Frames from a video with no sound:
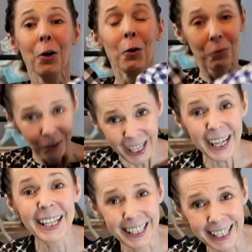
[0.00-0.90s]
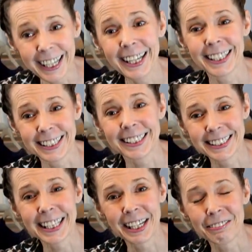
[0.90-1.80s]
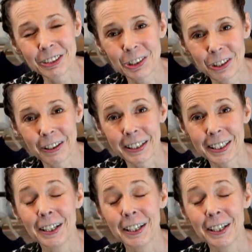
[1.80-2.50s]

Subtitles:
really the same shirt.